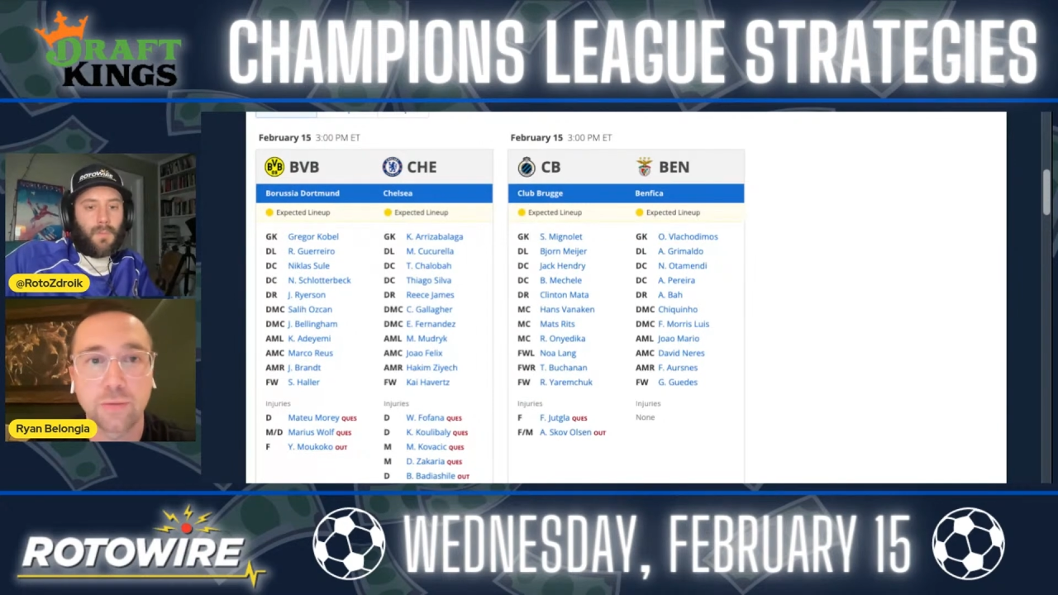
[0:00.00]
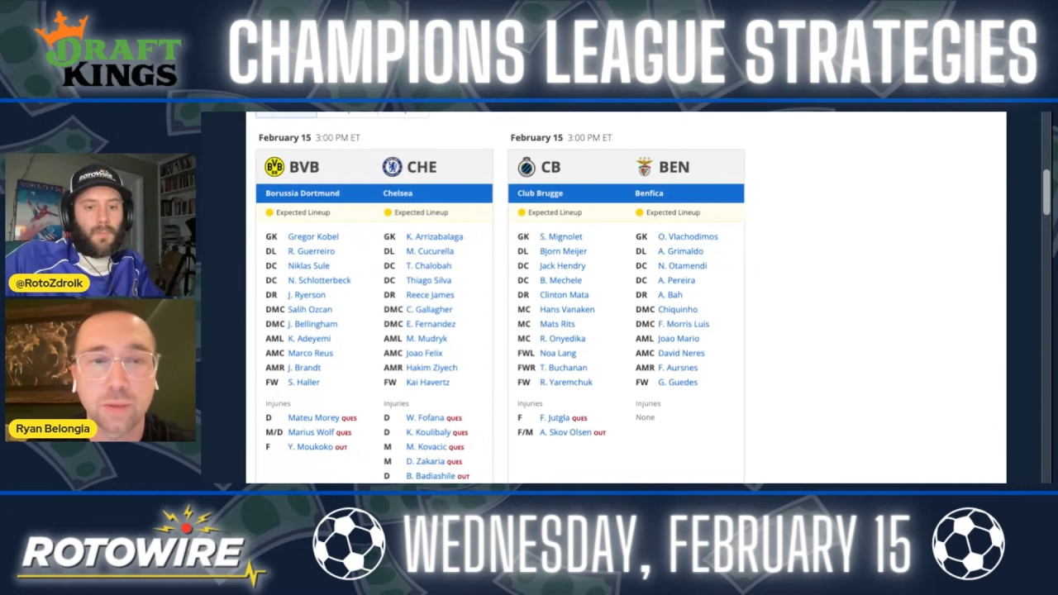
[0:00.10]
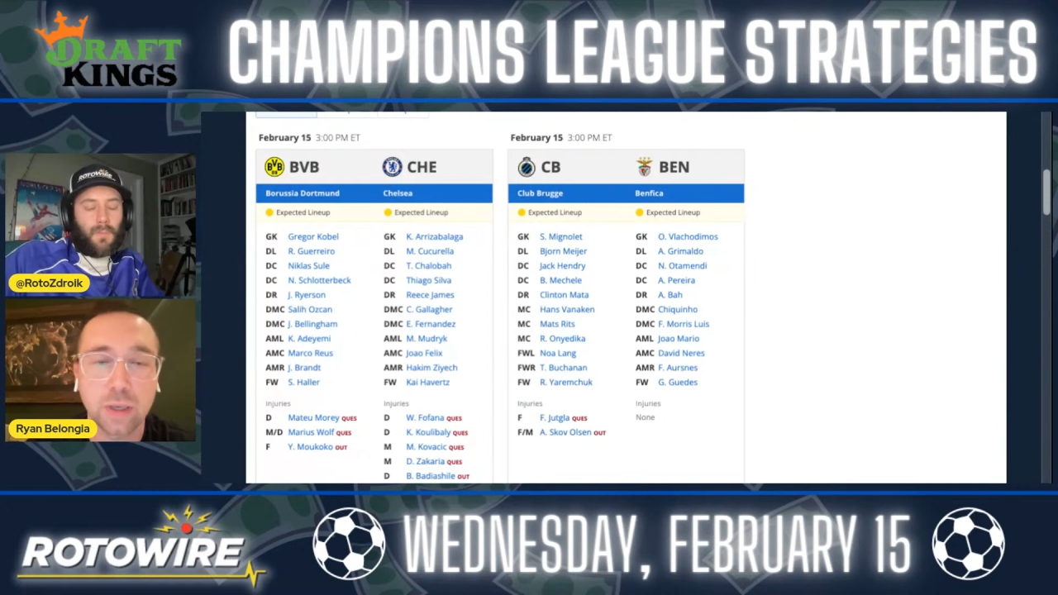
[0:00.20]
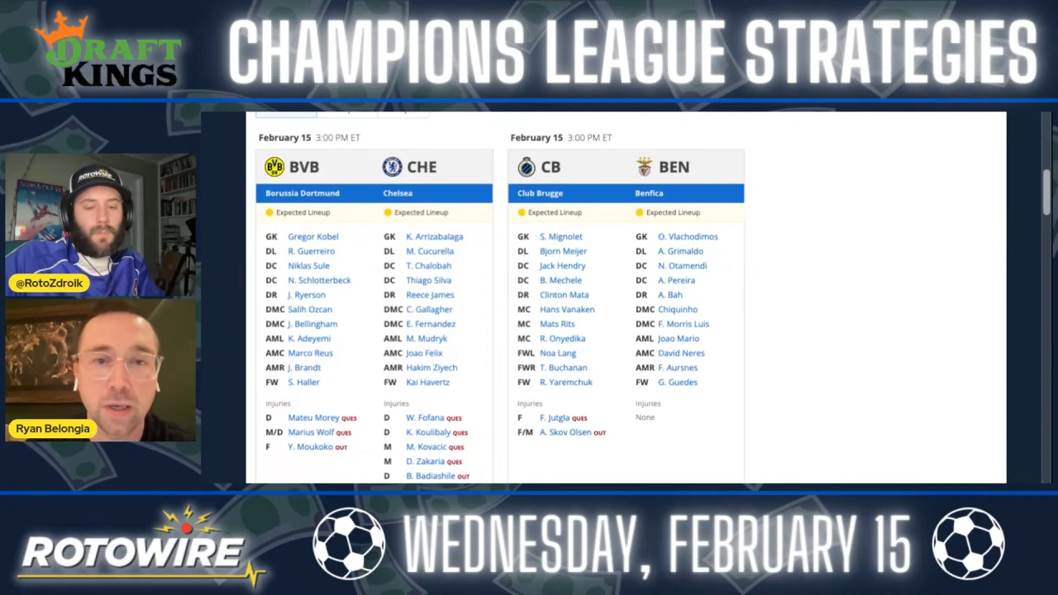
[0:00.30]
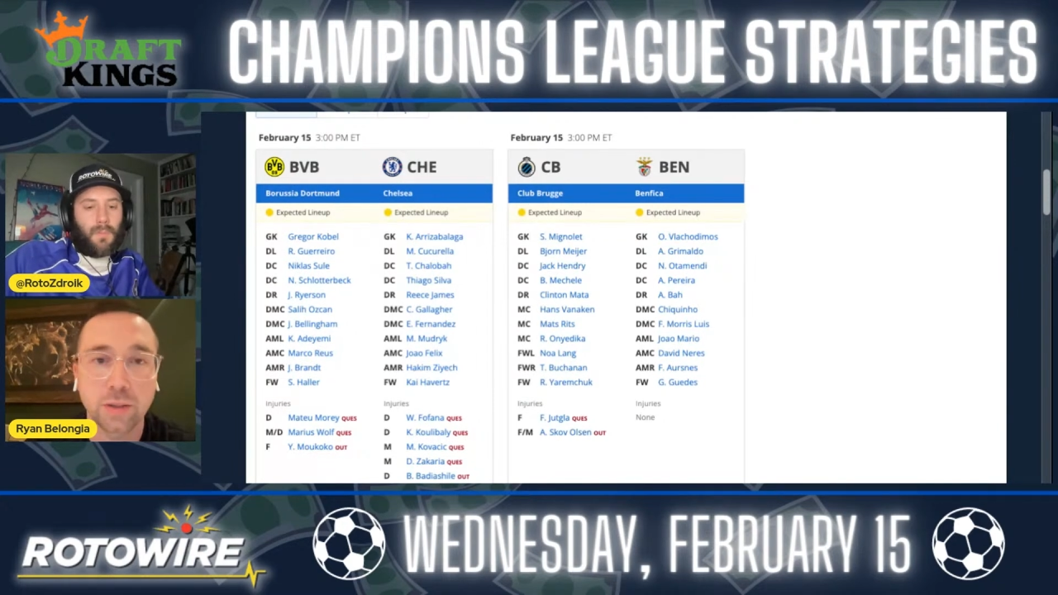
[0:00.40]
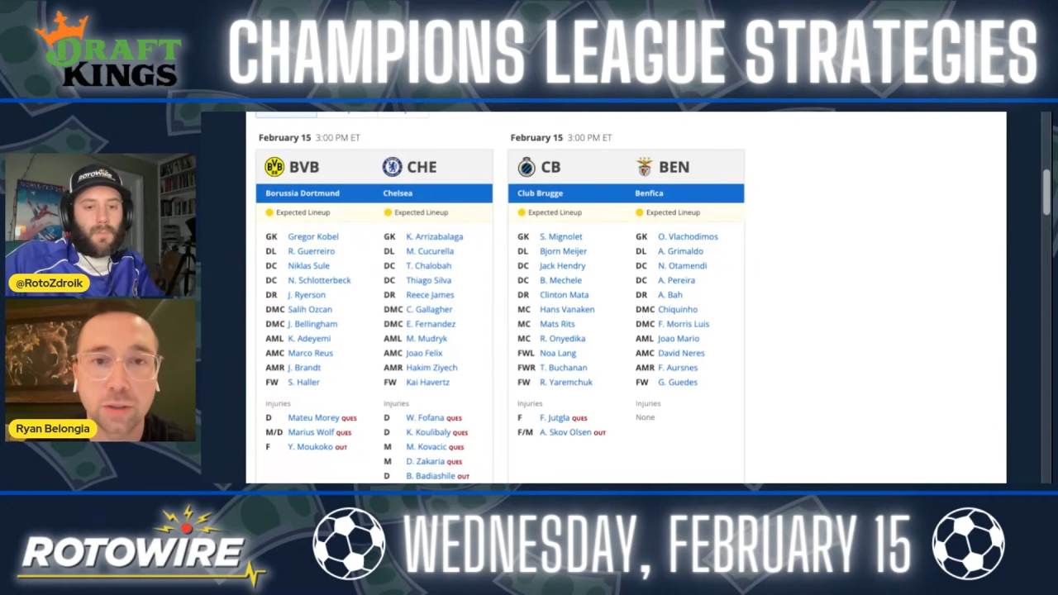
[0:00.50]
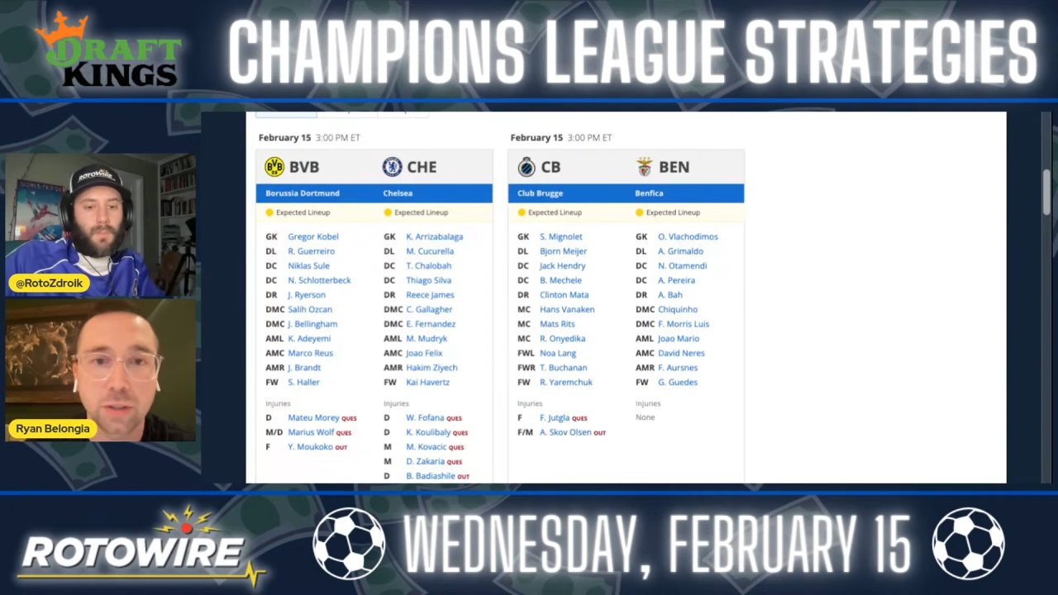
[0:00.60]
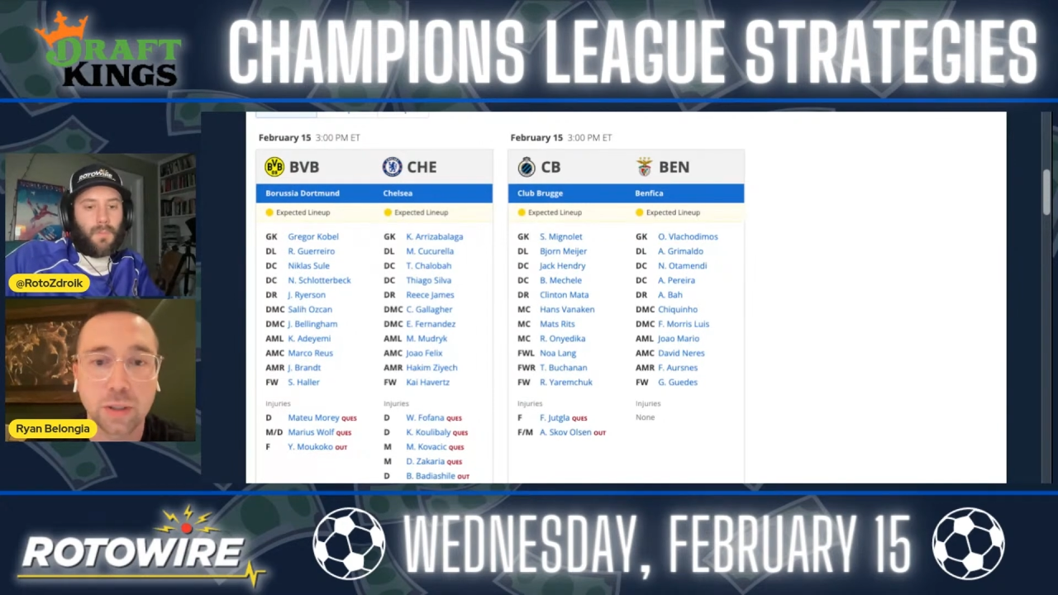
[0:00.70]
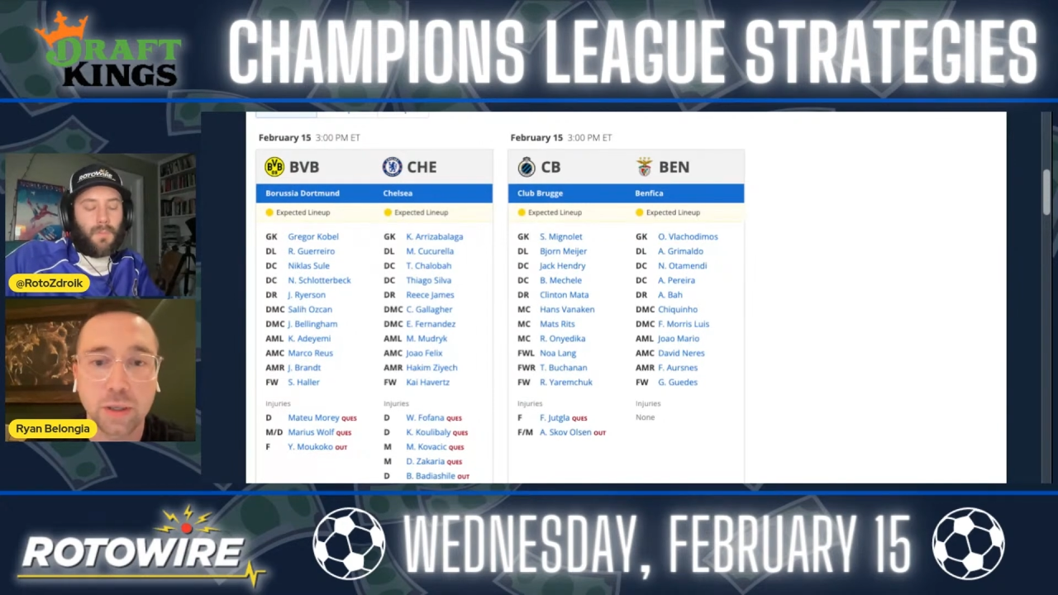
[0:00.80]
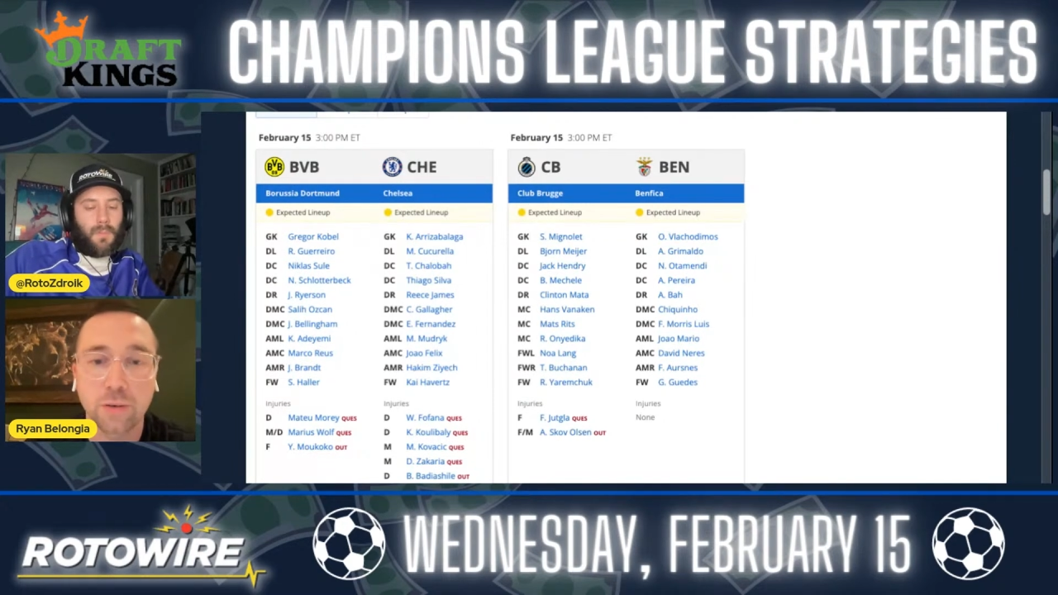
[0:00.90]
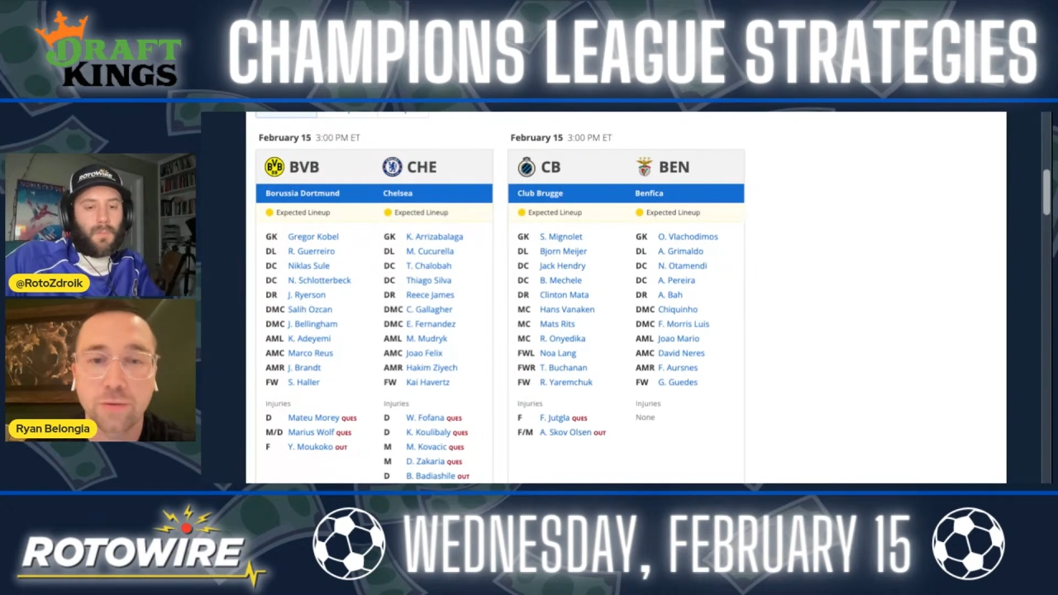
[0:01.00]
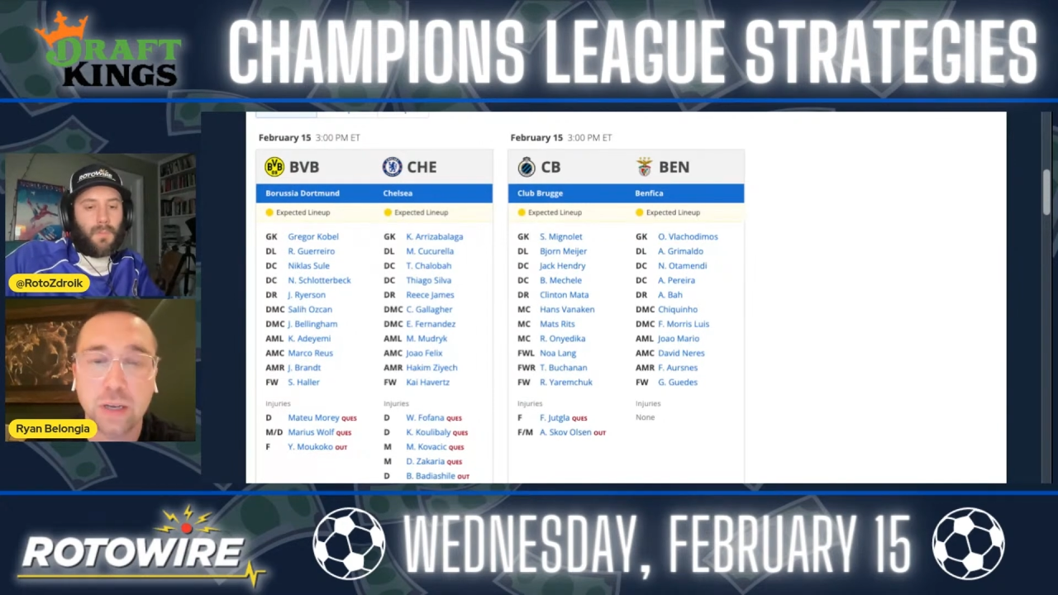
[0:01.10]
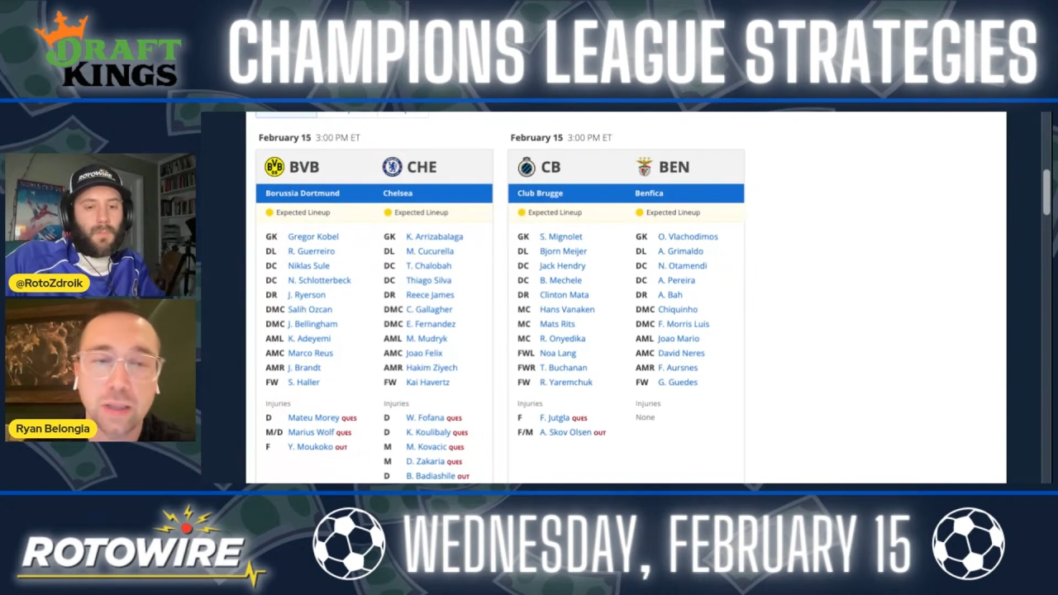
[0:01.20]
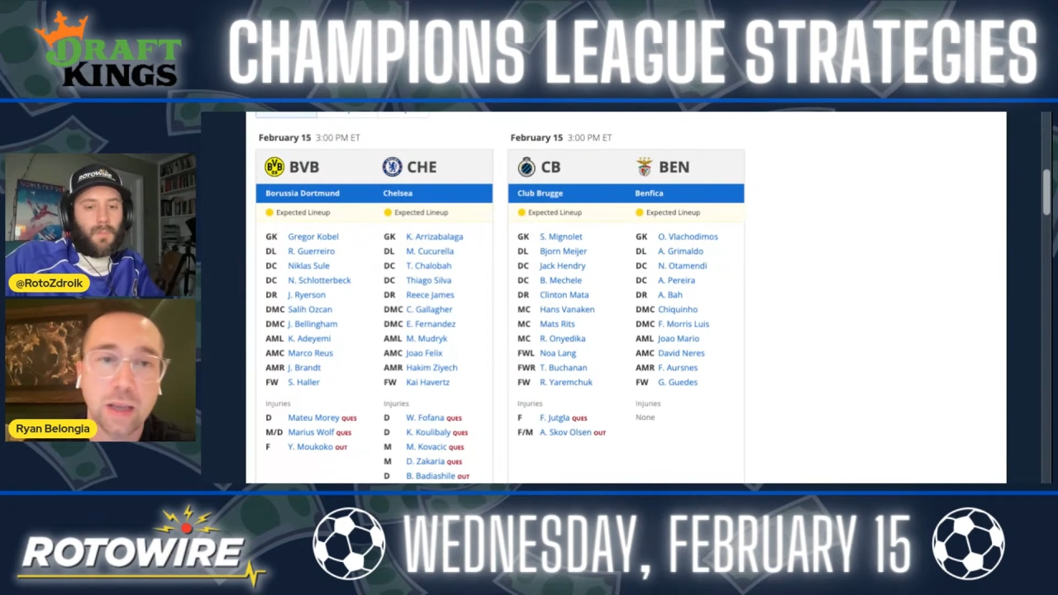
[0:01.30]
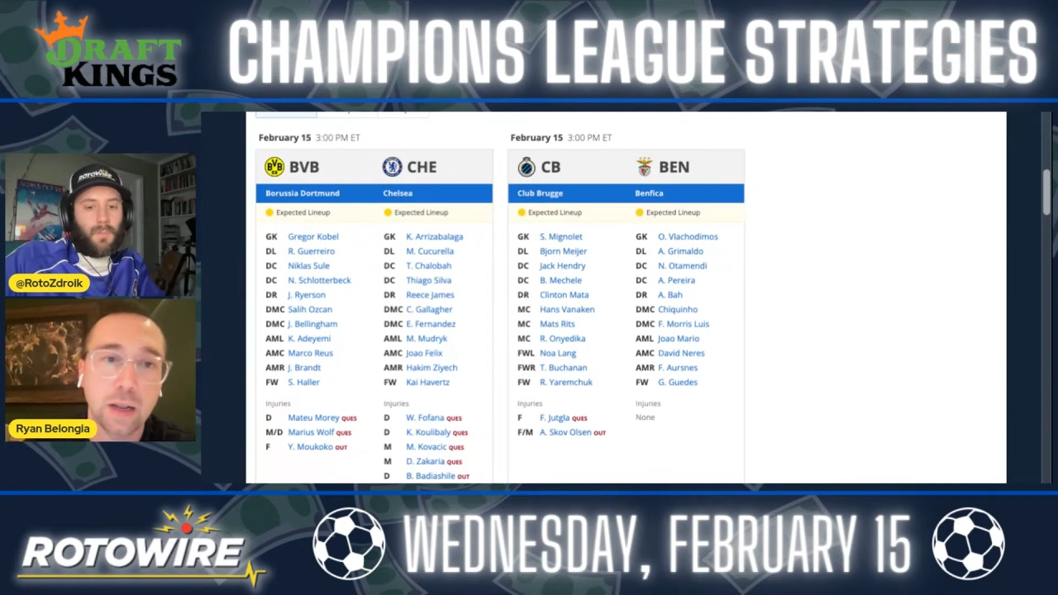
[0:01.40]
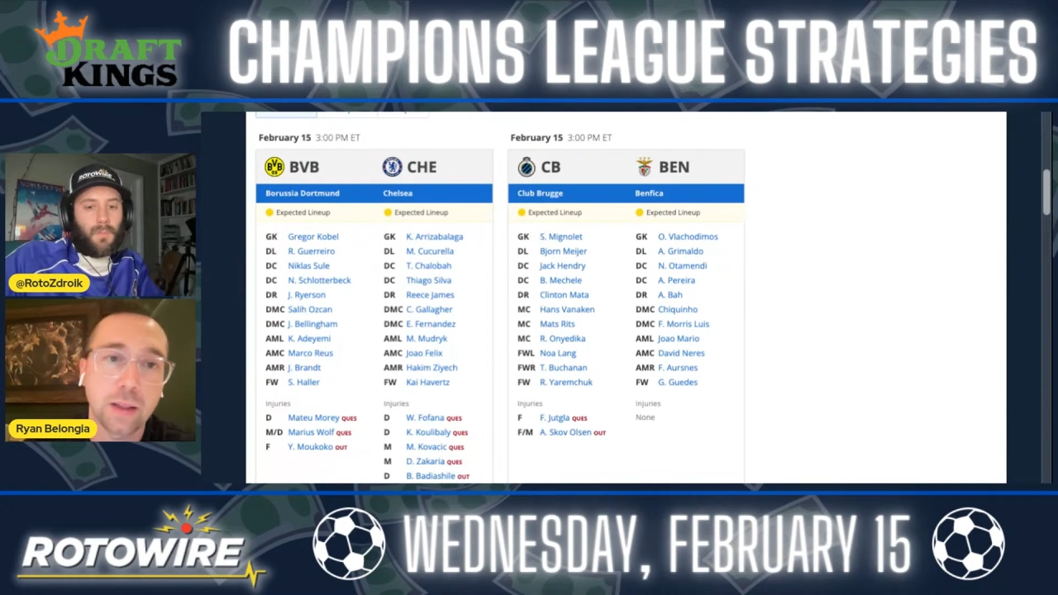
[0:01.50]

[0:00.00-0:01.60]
Like I should have clarified that,